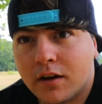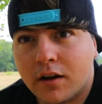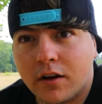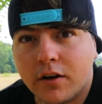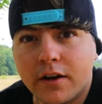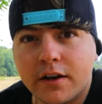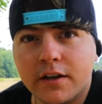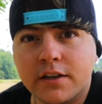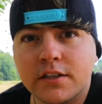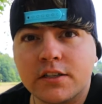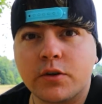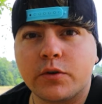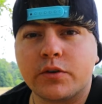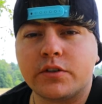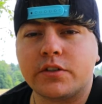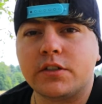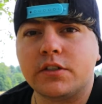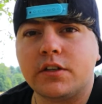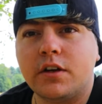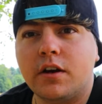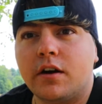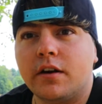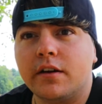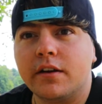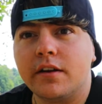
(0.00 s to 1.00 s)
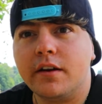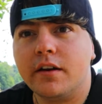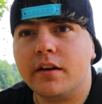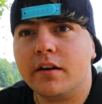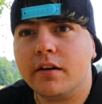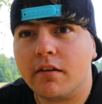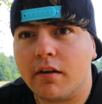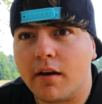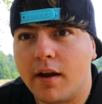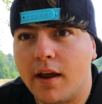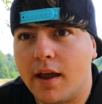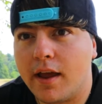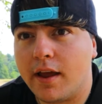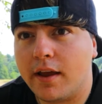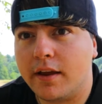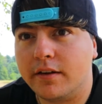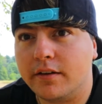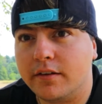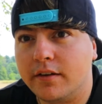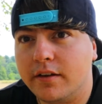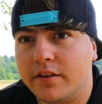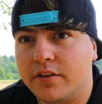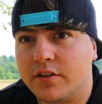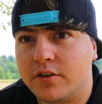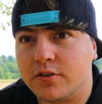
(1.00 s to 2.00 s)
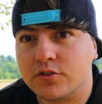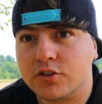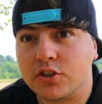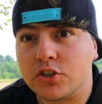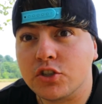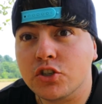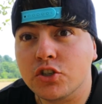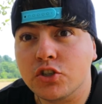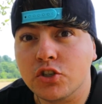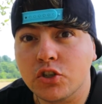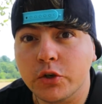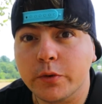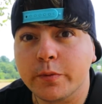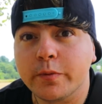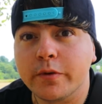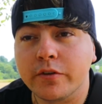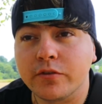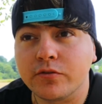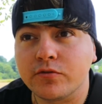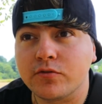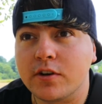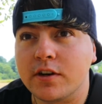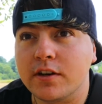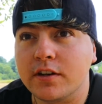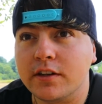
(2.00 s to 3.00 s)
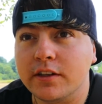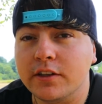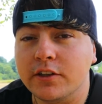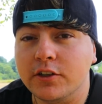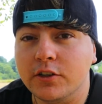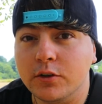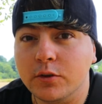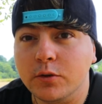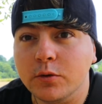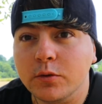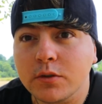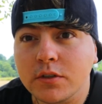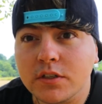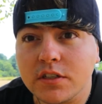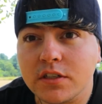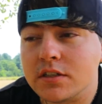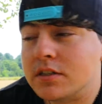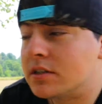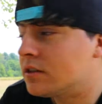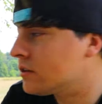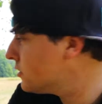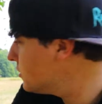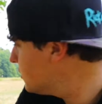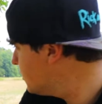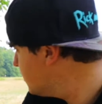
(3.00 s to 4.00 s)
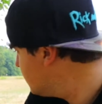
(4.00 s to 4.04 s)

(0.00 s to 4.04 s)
Okay, so I just got here, and there's a super friendly goose.